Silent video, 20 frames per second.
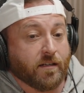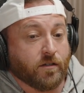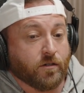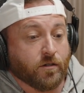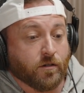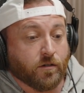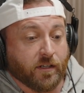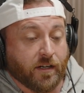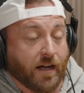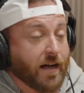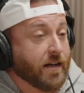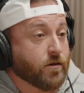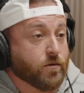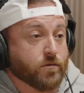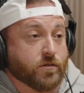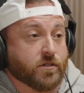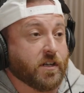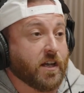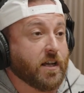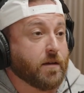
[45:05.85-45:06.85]
like I
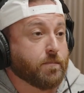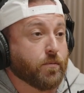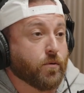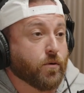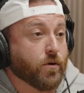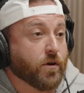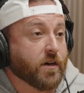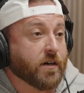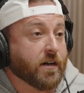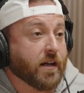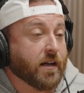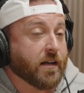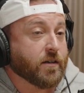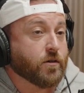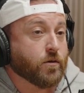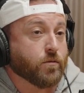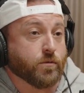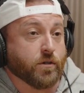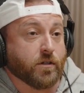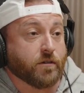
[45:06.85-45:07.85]
don't skateboard and I
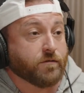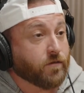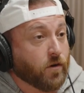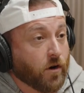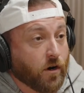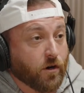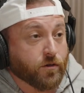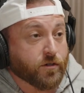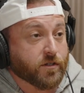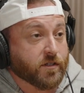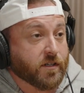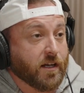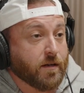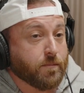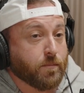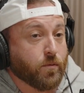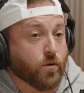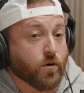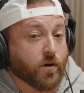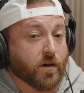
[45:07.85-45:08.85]
don't really follow the
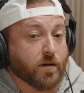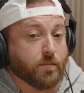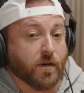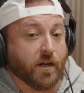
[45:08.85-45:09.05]
skateboarding,